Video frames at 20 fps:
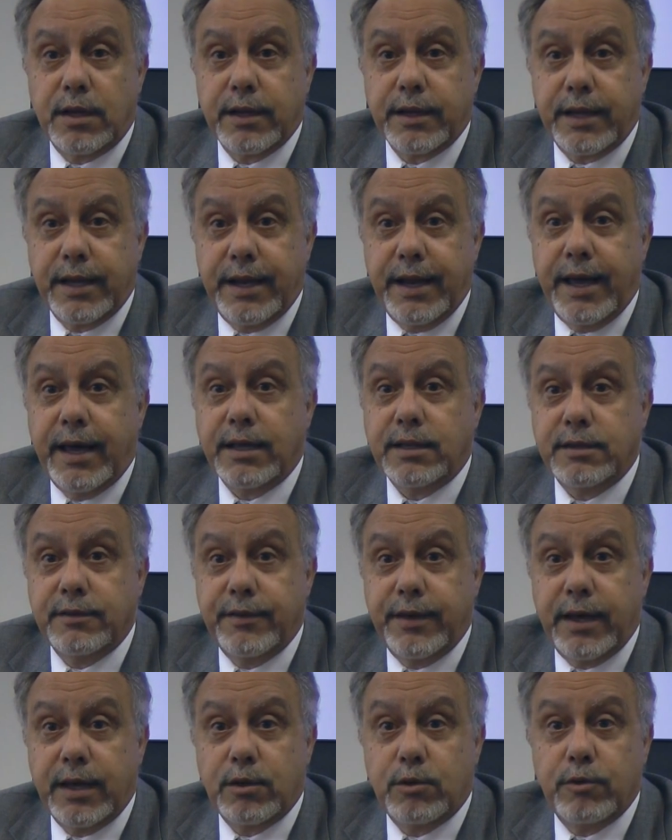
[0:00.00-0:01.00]
like an
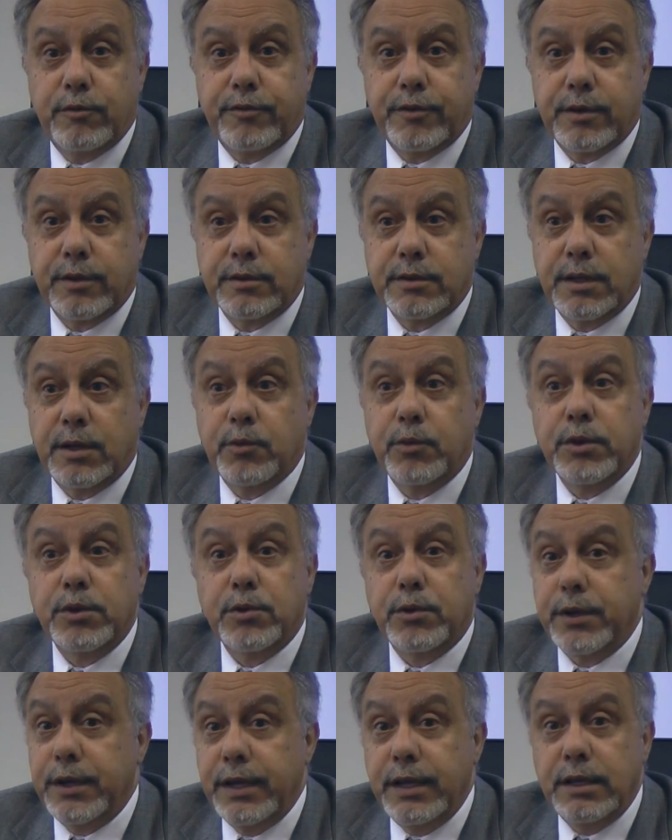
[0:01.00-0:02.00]
active aquifer, that we
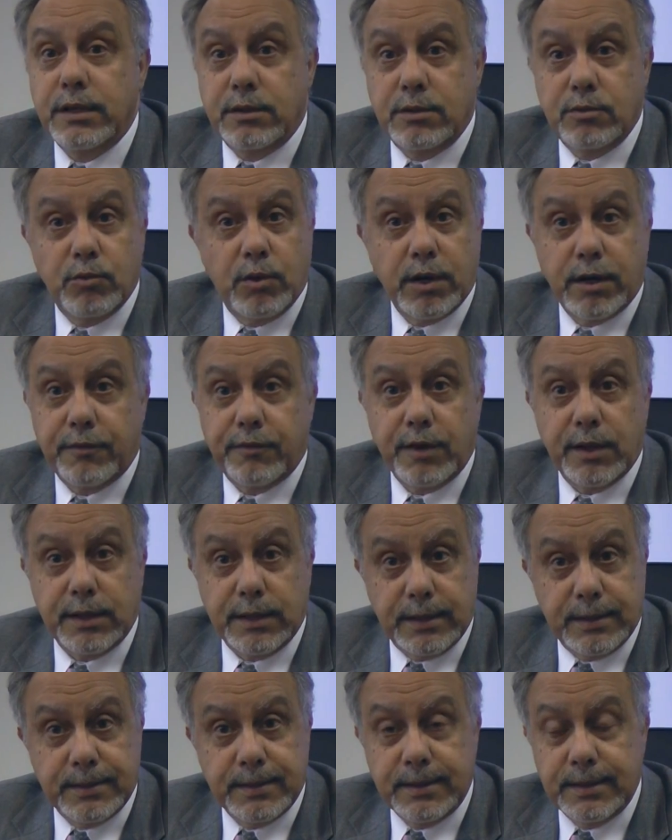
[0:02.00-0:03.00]
don't need water
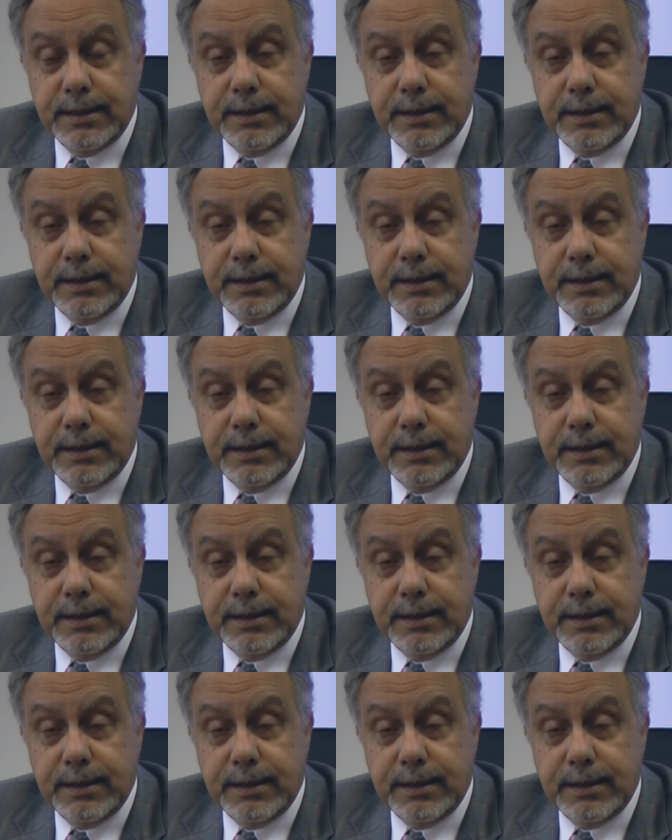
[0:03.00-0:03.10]
flooding.